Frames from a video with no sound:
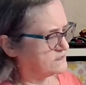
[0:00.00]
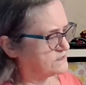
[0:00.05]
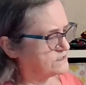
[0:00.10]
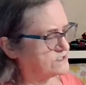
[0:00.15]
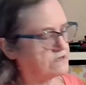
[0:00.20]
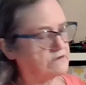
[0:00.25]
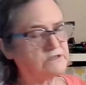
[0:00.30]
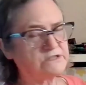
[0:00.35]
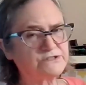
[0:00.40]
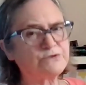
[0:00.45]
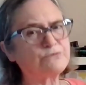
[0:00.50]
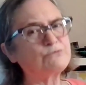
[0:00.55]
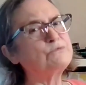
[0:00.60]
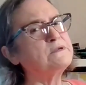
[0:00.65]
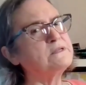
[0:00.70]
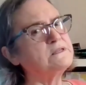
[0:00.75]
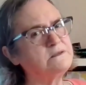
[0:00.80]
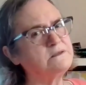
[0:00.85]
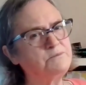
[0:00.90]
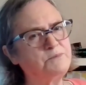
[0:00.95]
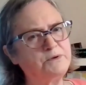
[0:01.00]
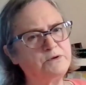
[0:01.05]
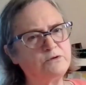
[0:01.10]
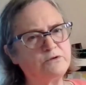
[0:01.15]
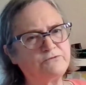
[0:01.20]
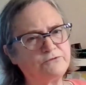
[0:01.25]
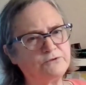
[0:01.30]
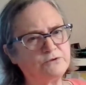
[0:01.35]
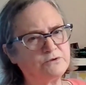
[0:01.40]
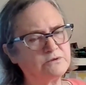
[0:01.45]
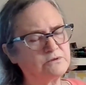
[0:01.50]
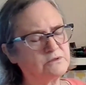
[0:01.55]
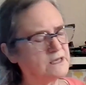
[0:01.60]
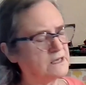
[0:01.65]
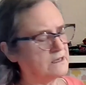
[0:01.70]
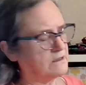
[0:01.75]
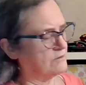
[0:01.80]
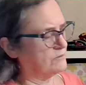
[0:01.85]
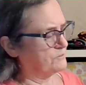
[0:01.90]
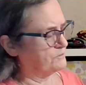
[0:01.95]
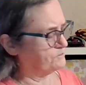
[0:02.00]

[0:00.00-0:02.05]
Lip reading: So it's a really beautiful